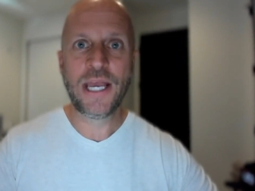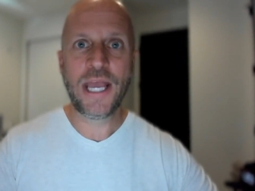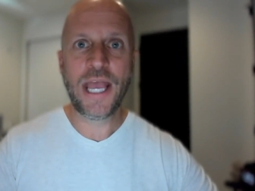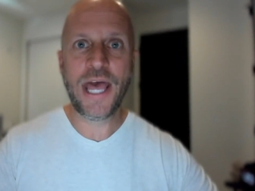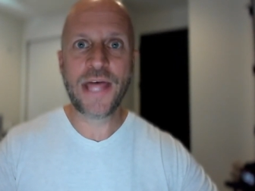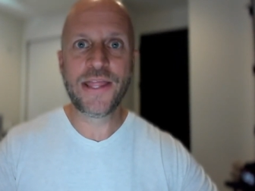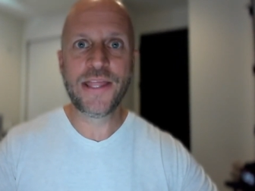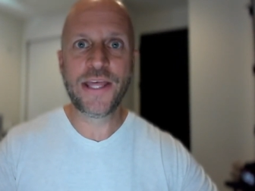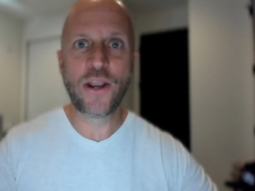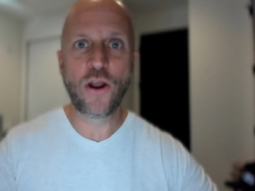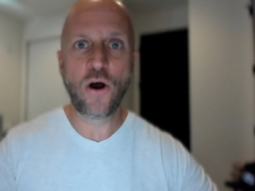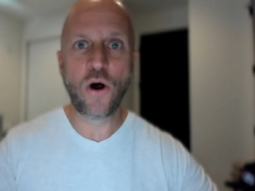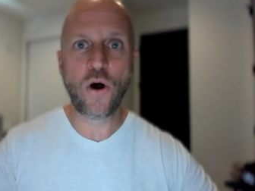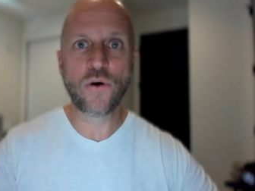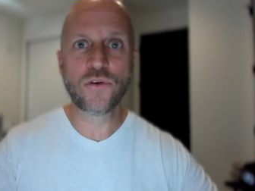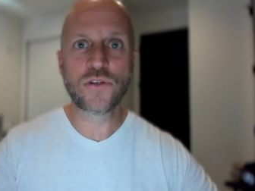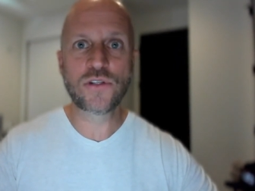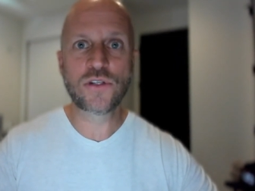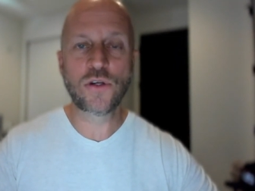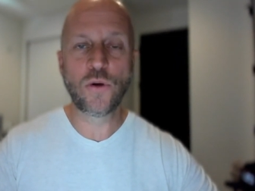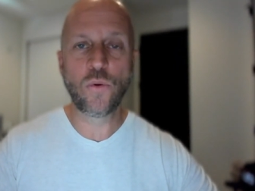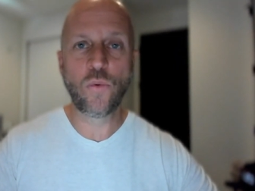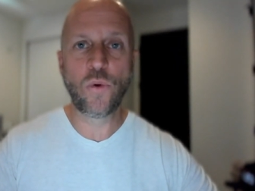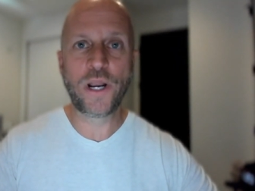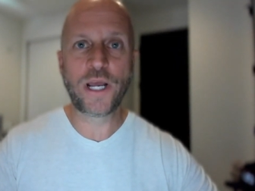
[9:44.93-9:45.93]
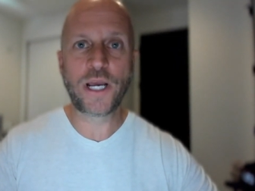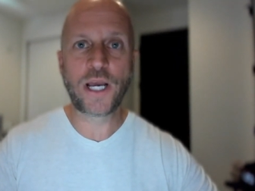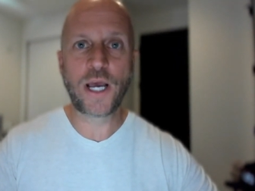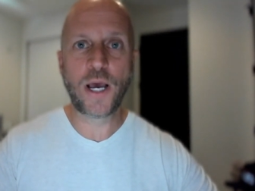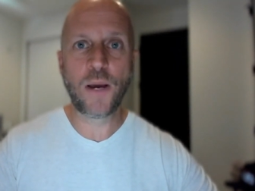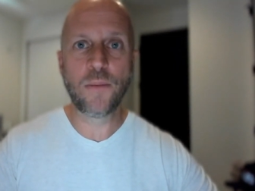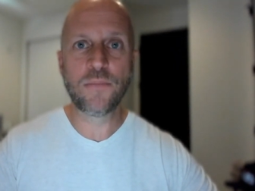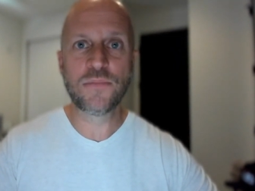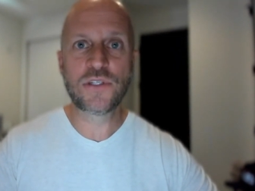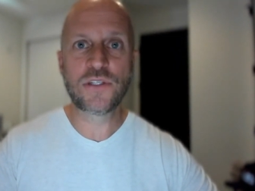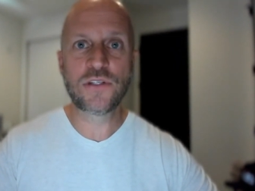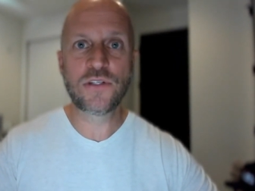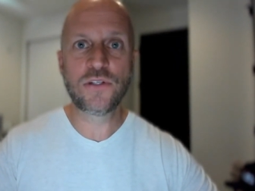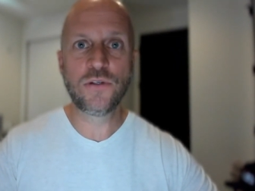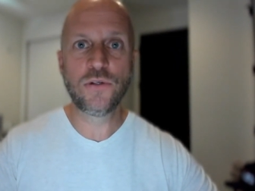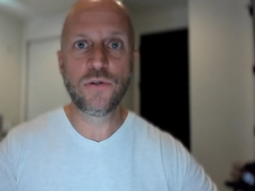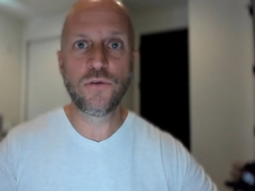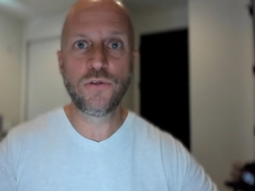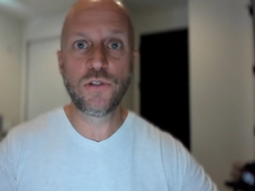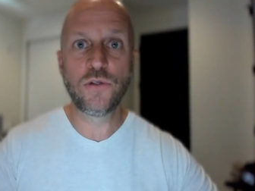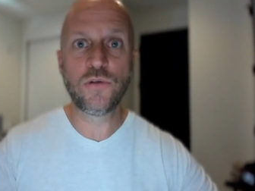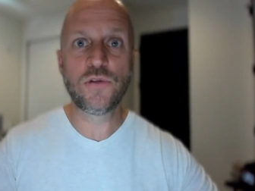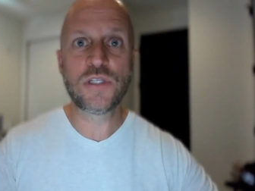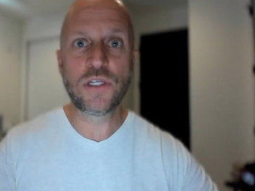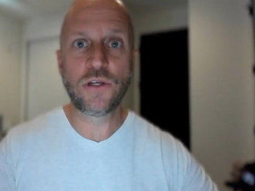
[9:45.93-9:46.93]
And then also when it comes to
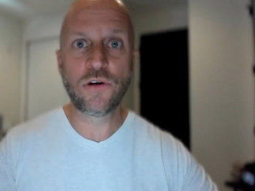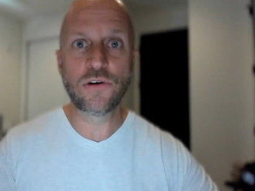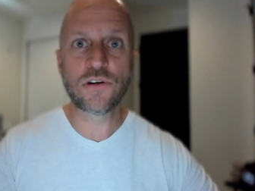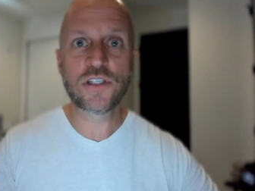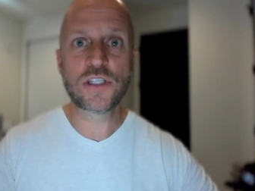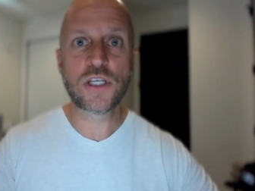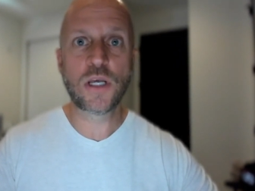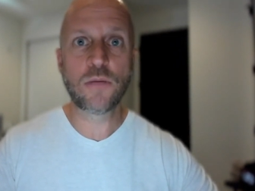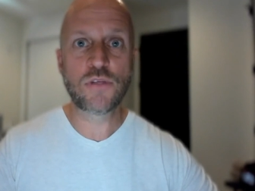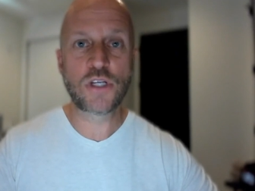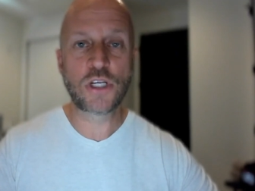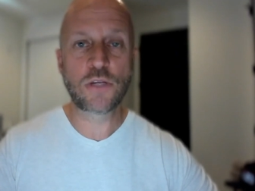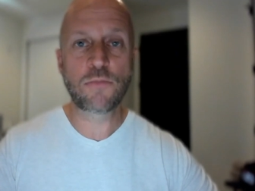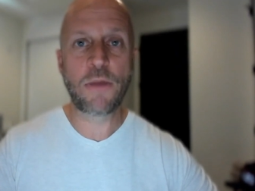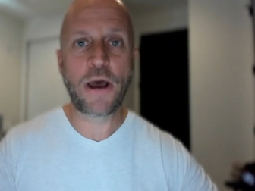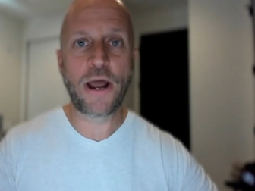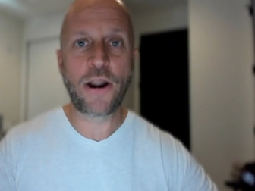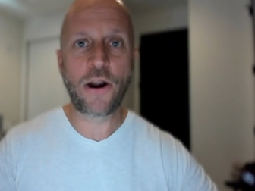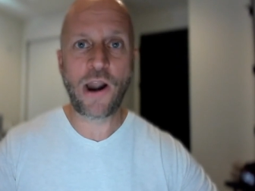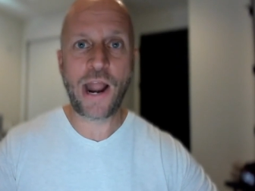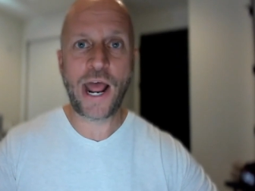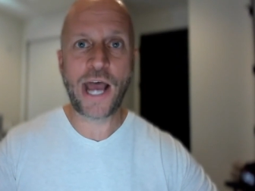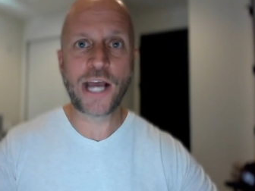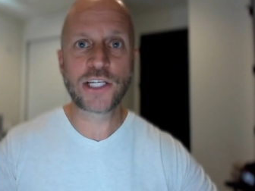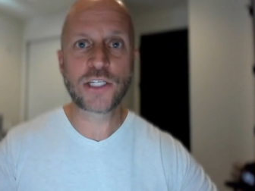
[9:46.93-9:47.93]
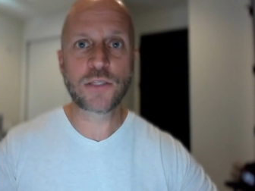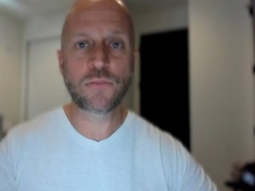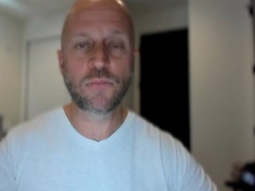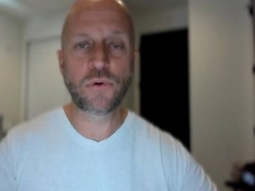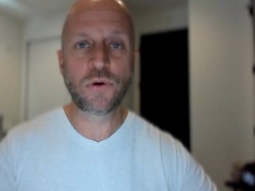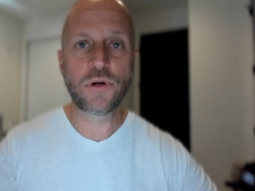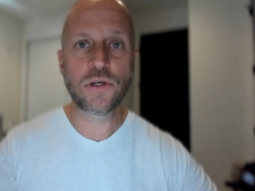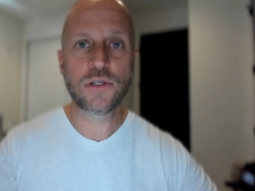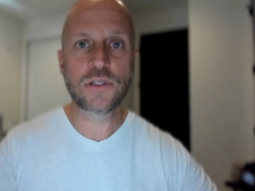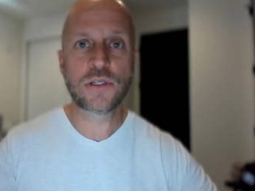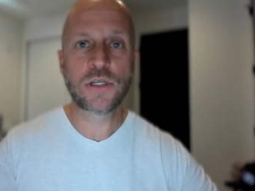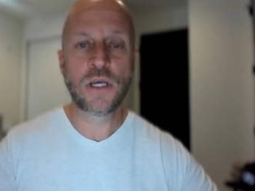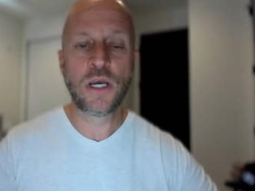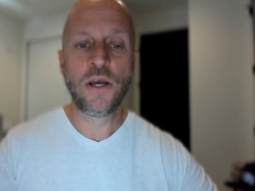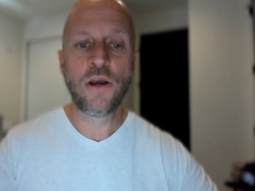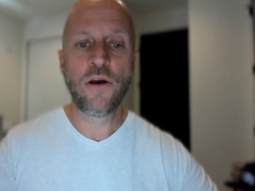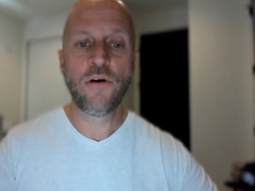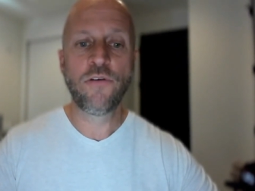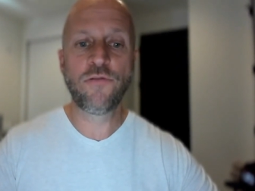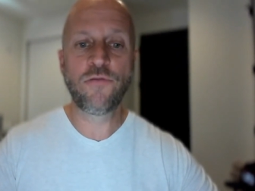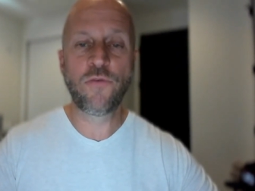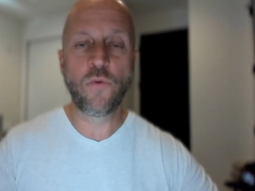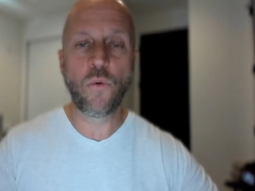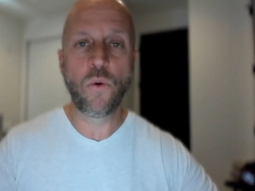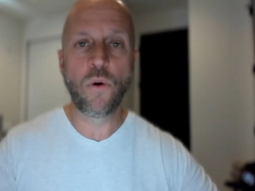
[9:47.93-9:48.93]
using your subject matter experts
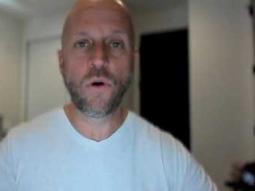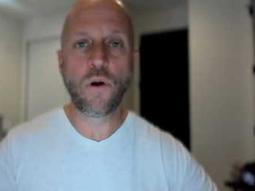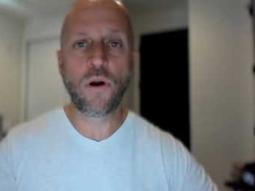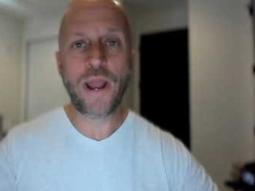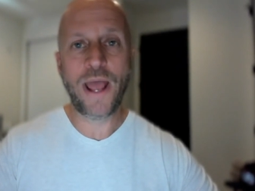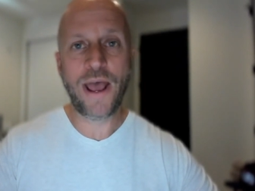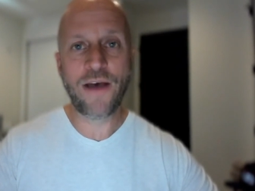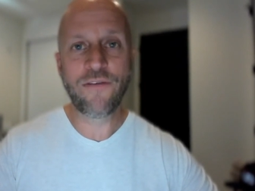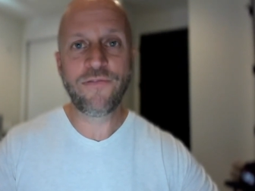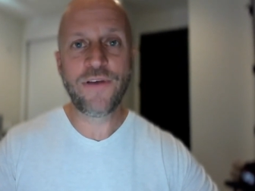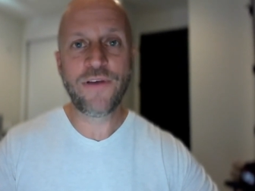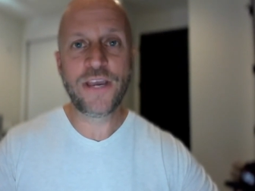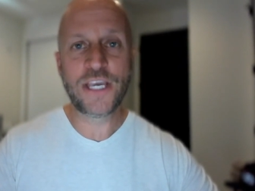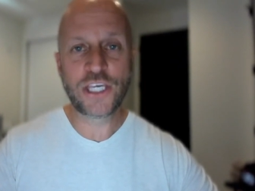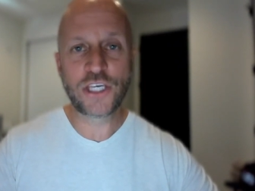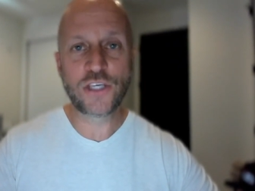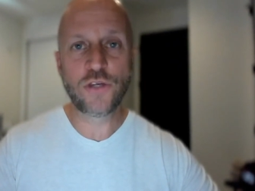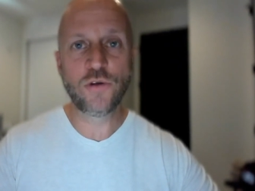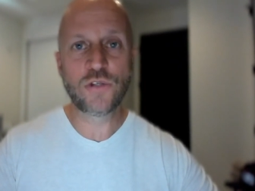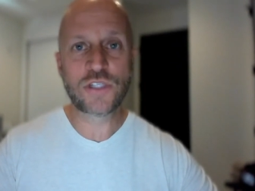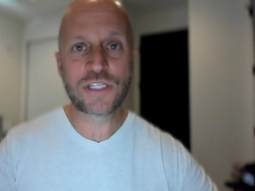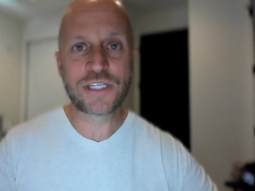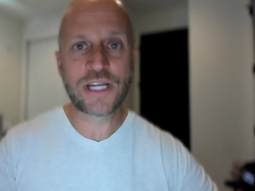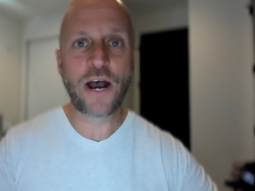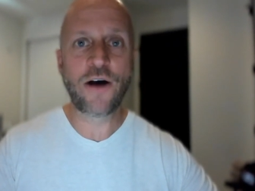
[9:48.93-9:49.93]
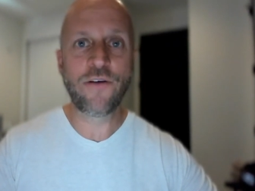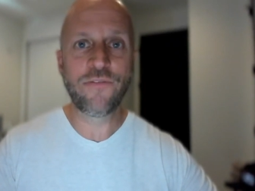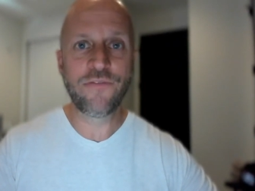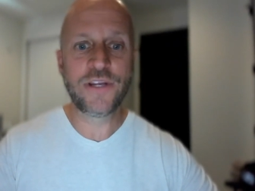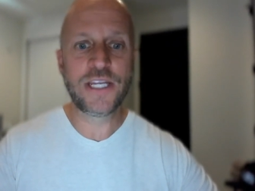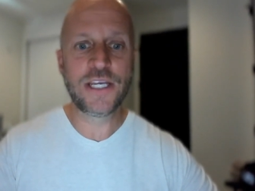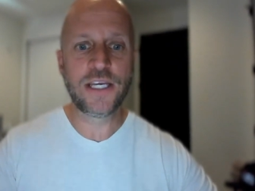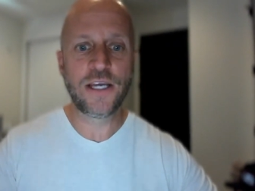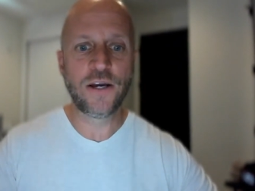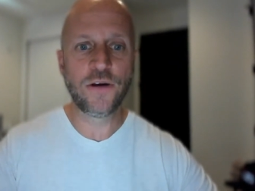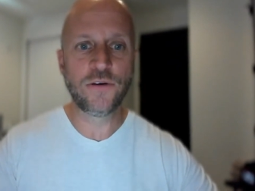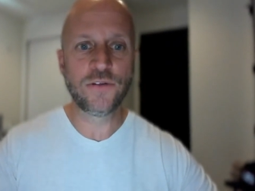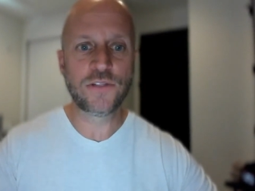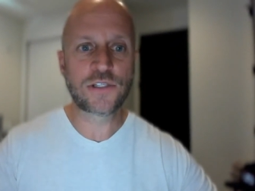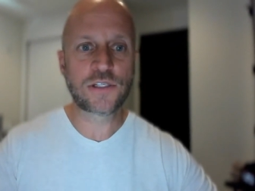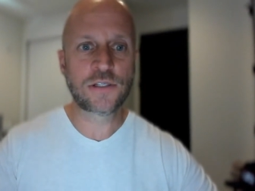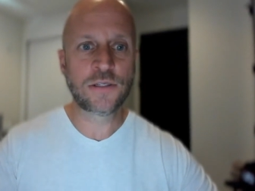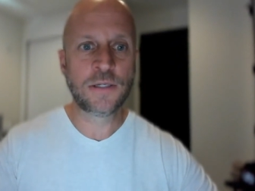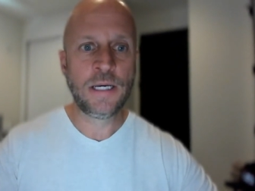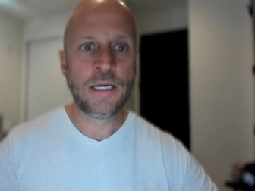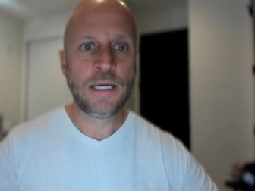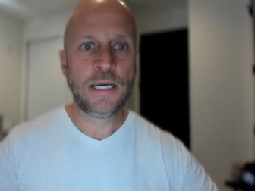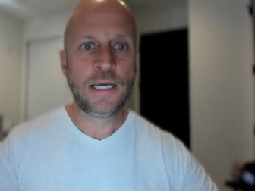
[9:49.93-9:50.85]
for FAQ style videos.